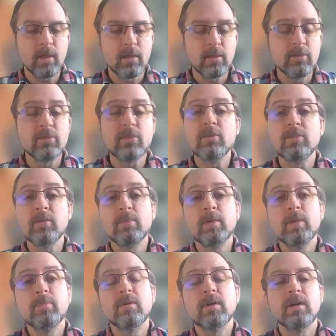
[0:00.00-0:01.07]
concerns that
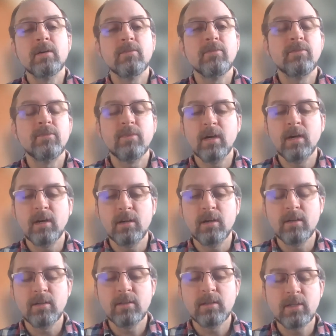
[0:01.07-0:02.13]
people have
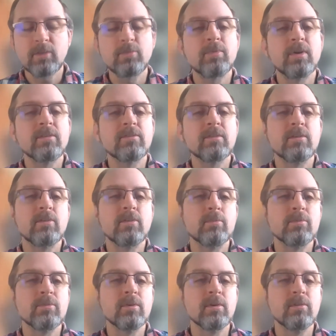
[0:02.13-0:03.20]
expressed in
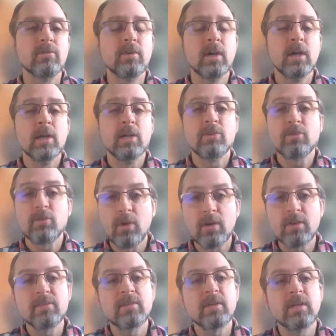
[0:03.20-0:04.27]
terms of
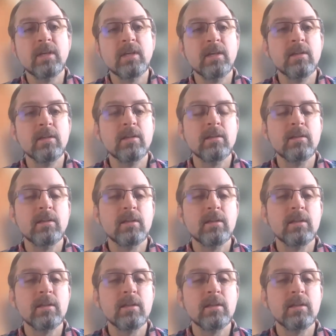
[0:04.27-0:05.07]
trust in